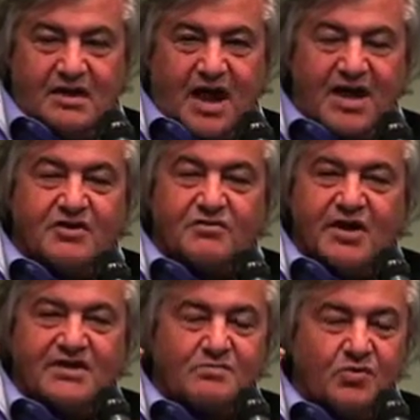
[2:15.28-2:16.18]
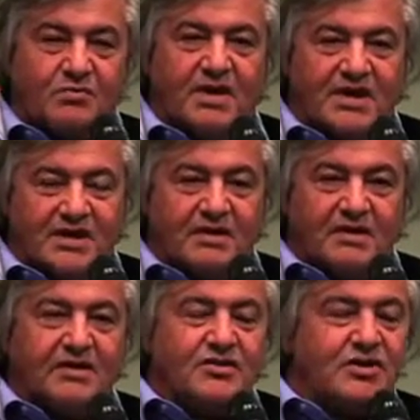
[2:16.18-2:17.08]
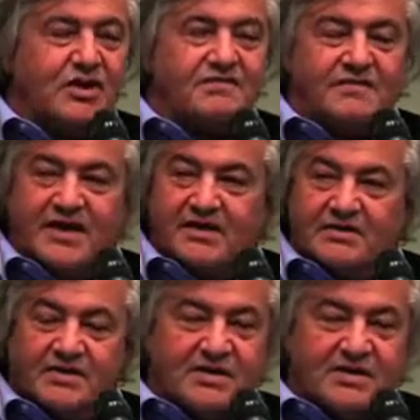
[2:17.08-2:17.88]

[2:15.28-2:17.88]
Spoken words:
I can raise more money trying to find